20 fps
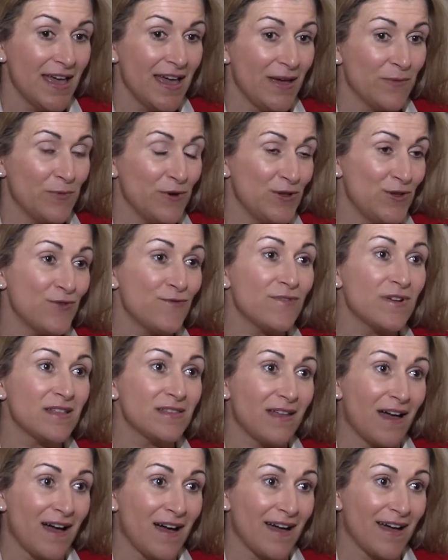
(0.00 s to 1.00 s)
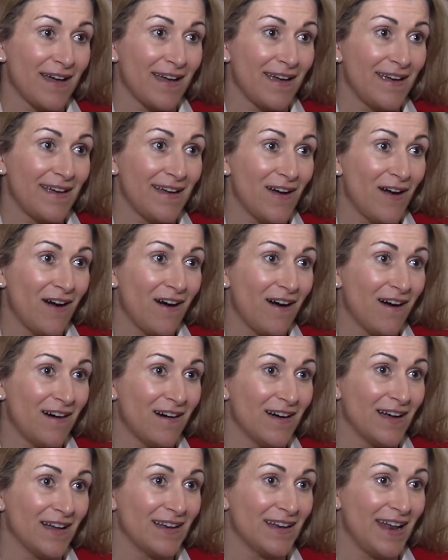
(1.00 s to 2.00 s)
And when you rely
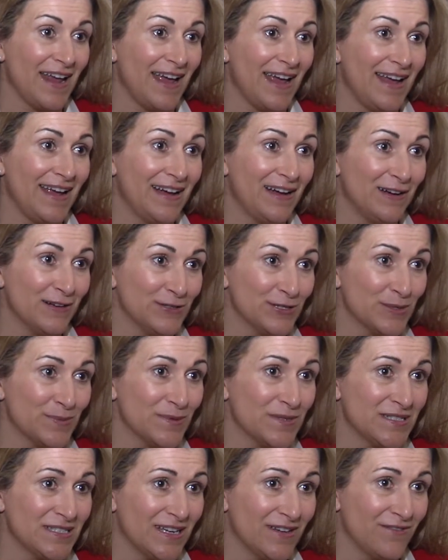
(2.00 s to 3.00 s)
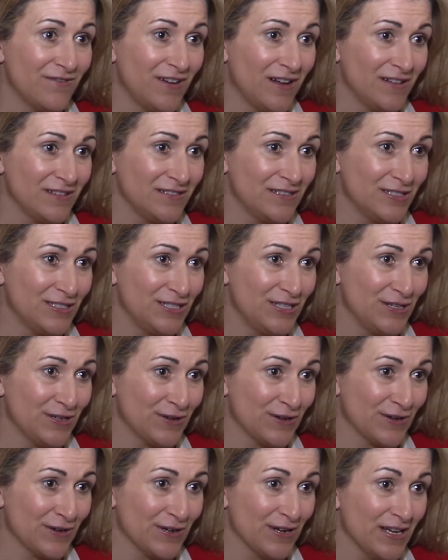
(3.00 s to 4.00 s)
on 100%
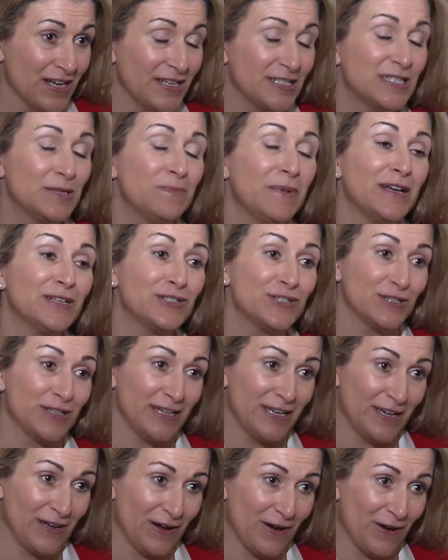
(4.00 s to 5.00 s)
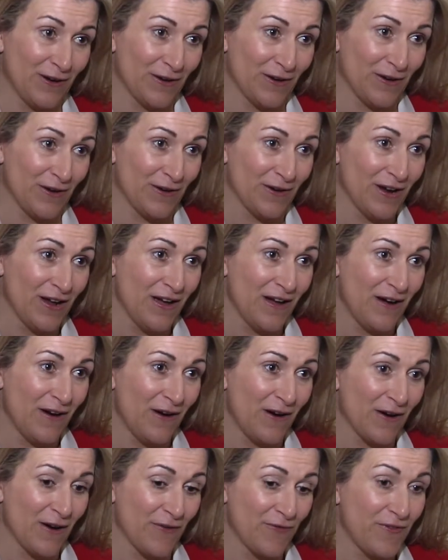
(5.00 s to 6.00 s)
volunteer, especially on
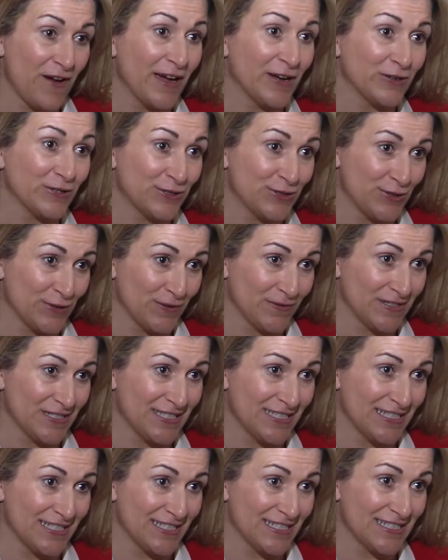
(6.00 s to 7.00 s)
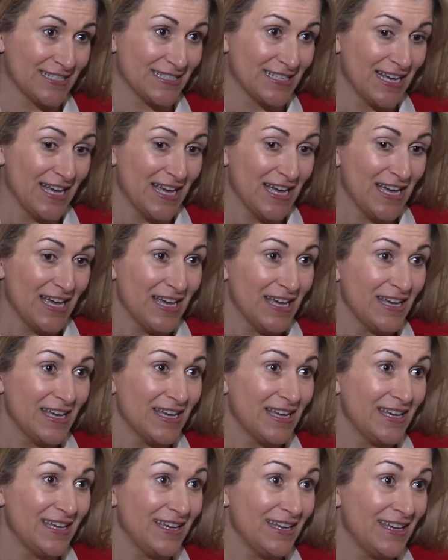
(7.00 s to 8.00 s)
our fire services,
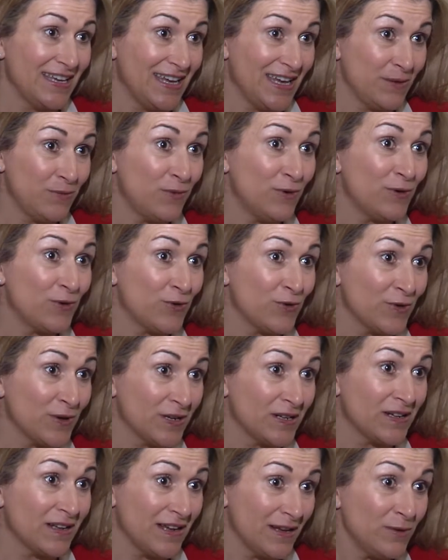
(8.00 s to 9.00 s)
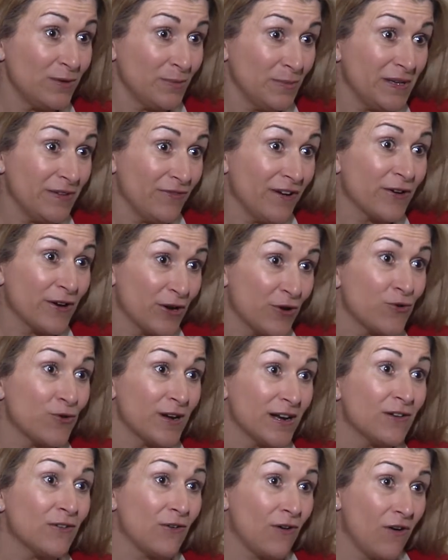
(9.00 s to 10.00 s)
it will be very
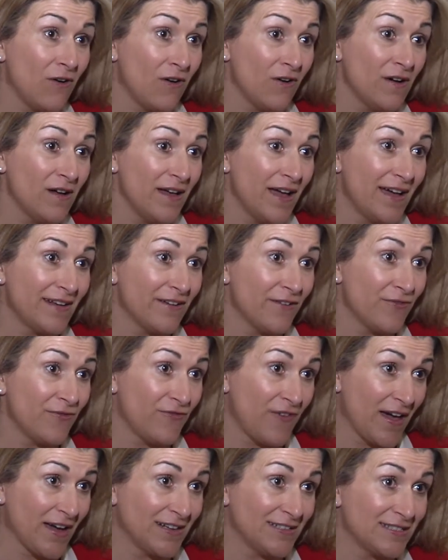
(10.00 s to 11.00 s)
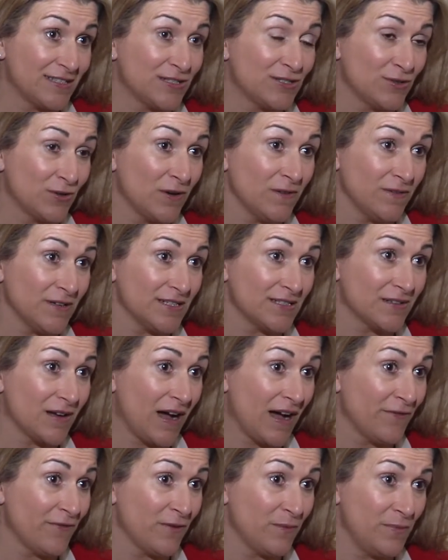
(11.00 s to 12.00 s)
critical and affect the service.
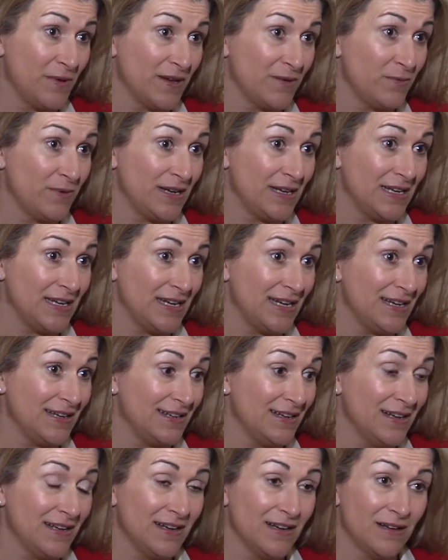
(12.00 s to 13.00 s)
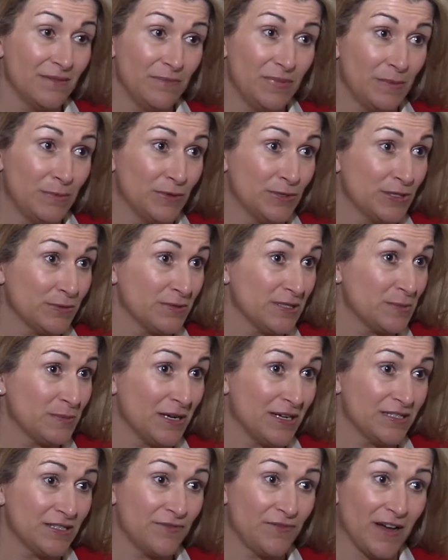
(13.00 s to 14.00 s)
God forbid we need people to
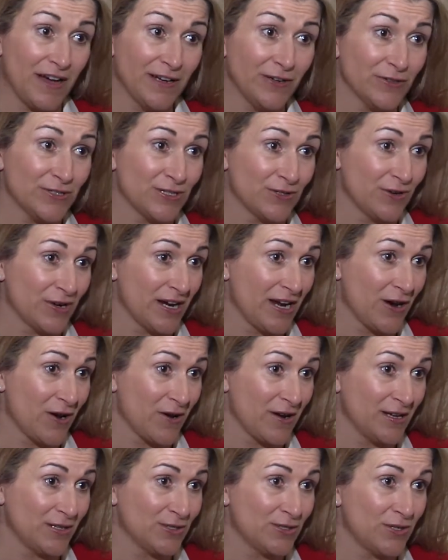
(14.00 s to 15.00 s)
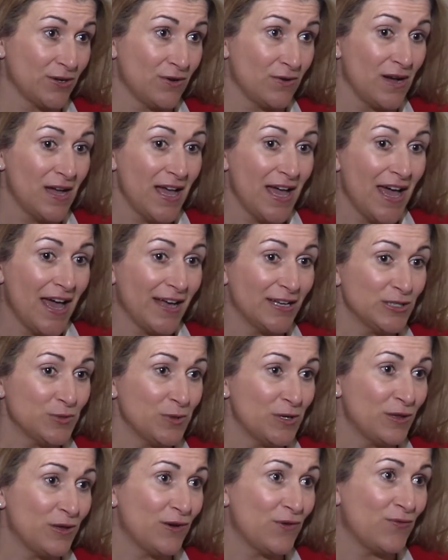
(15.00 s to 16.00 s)
respond to fires in our area. So as
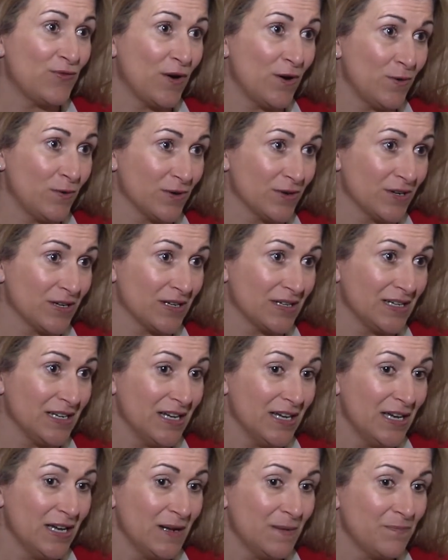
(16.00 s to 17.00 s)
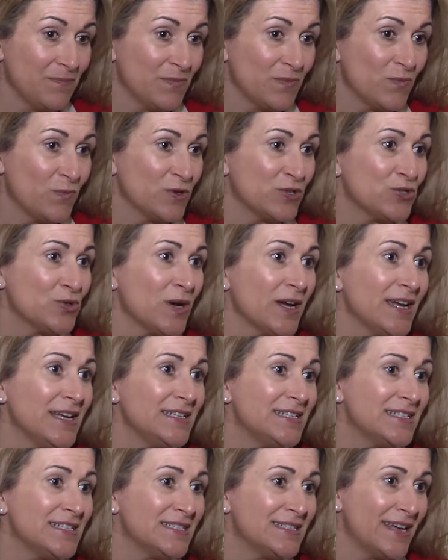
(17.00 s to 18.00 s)
we look forward, we're
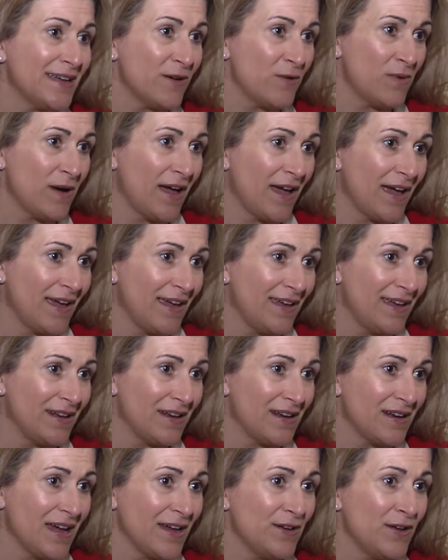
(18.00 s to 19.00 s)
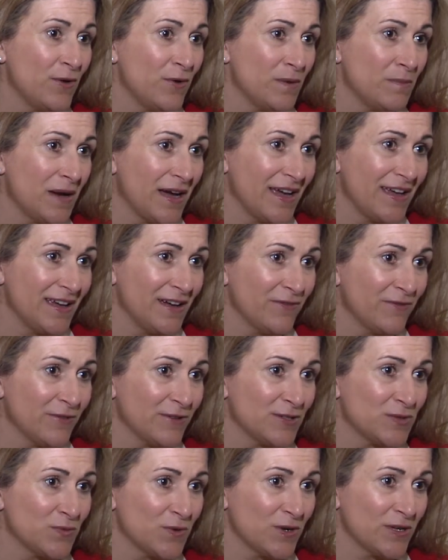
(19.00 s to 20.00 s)
trying to stay away, and I know in my
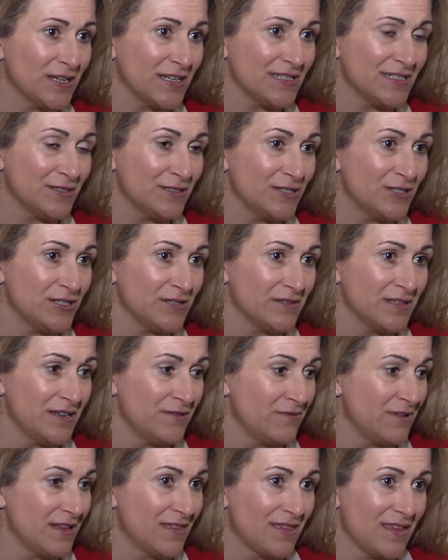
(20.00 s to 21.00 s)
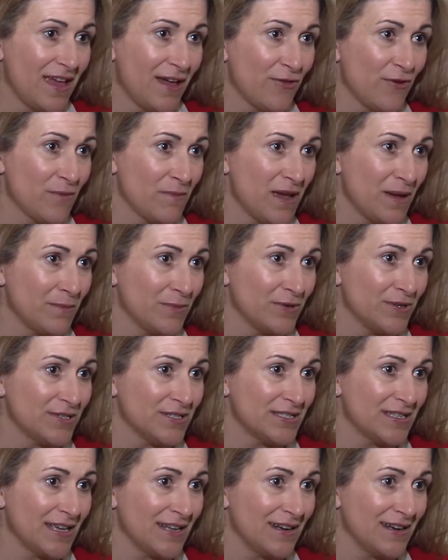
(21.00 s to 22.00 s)
efforts, working diligently with the other
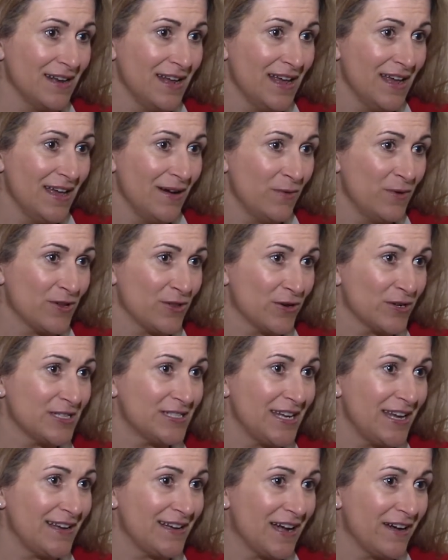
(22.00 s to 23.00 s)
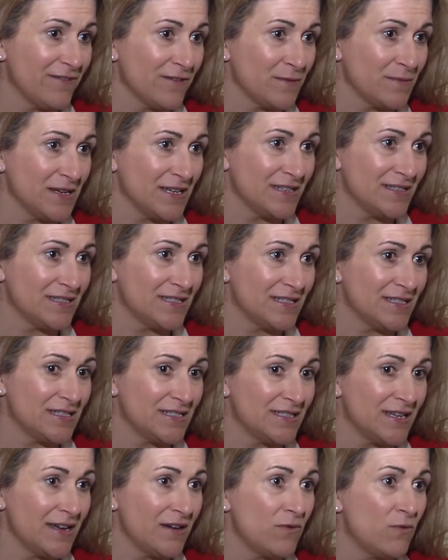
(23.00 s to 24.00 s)
members and with our state government, to
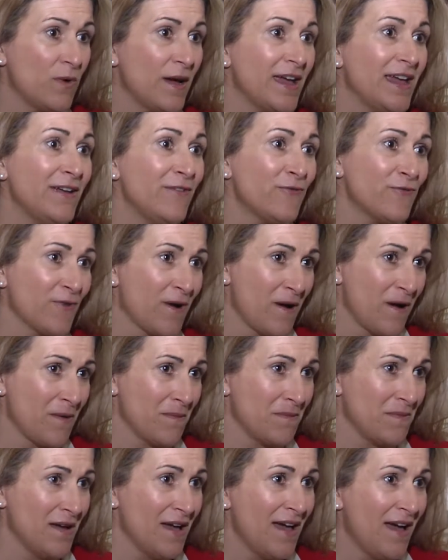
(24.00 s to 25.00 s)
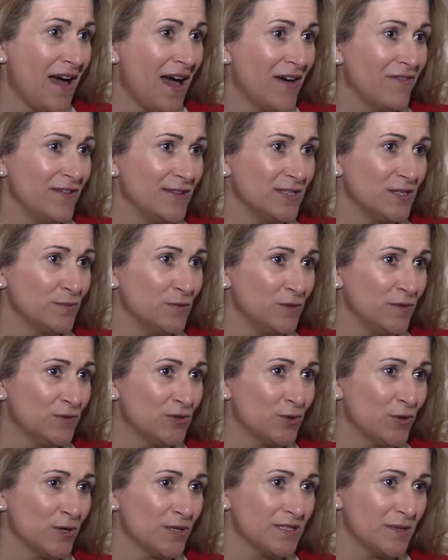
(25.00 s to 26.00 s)
stay away from having to move
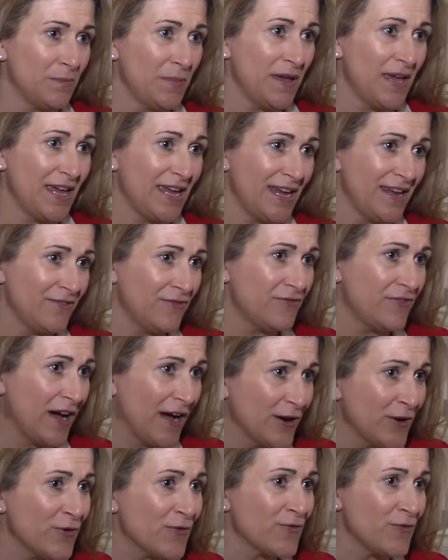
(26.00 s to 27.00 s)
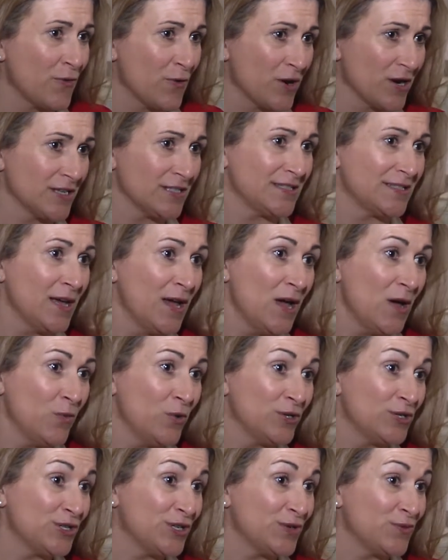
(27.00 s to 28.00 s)
towards a paid fire force,
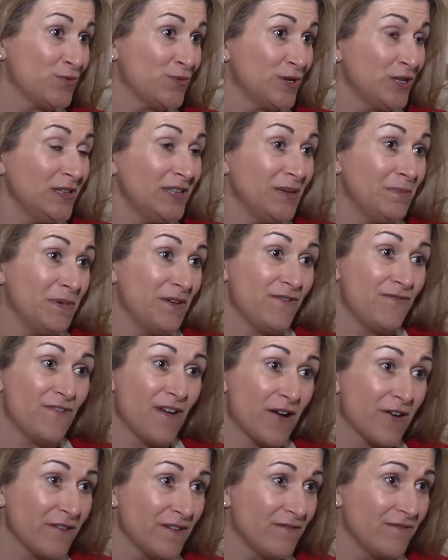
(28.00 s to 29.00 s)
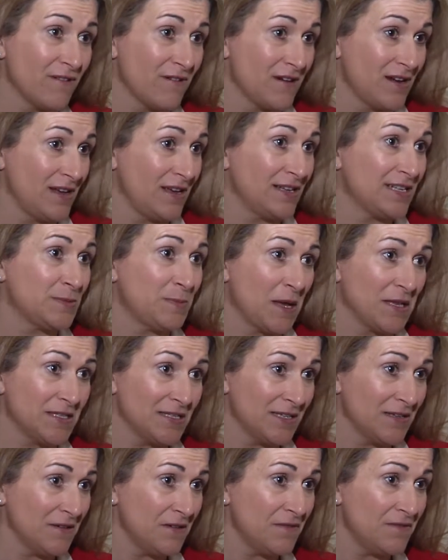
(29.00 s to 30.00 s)
which could really be very, very
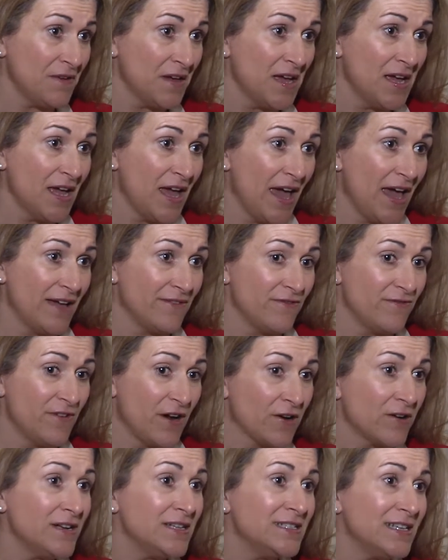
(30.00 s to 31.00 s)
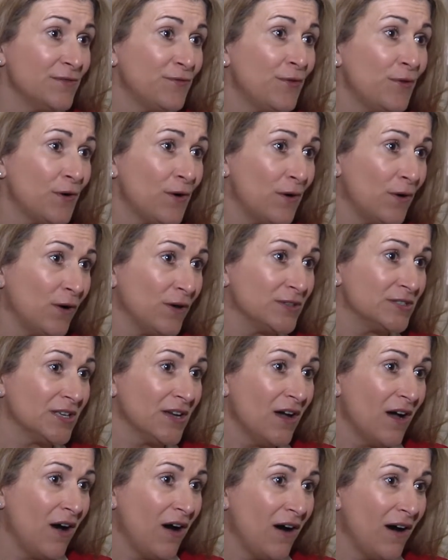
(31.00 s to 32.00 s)
expensive and very difficult
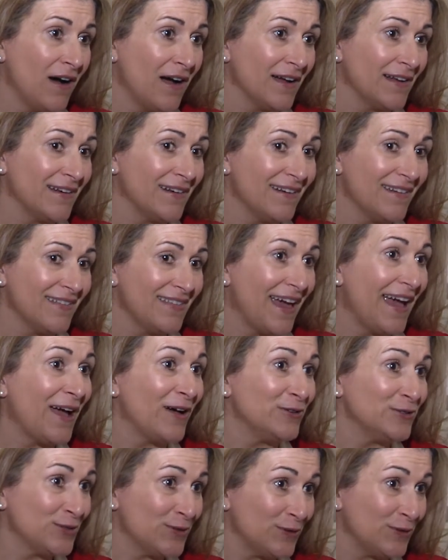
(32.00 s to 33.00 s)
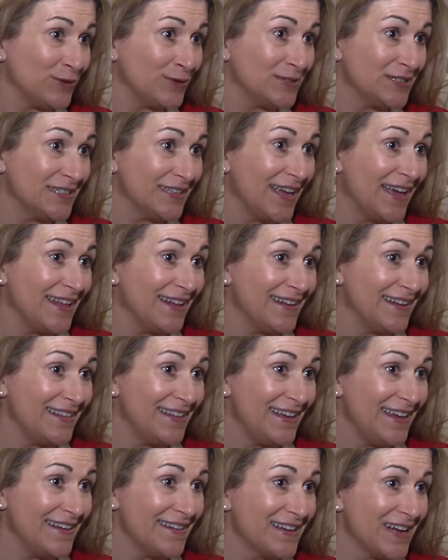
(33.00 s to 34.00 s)
on the households and
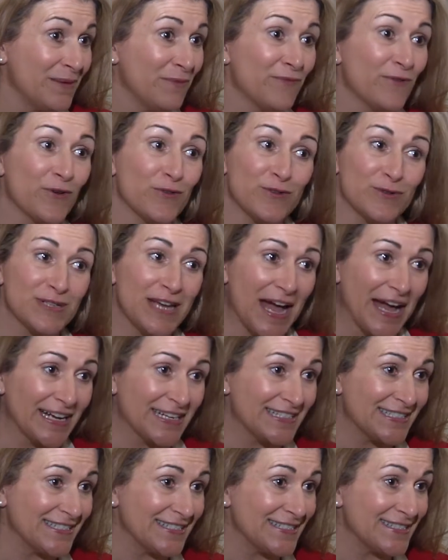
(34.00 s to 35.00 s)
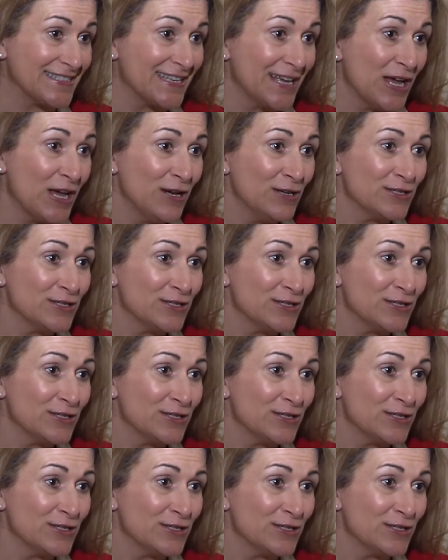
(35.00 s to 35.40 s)
the income for their taxes.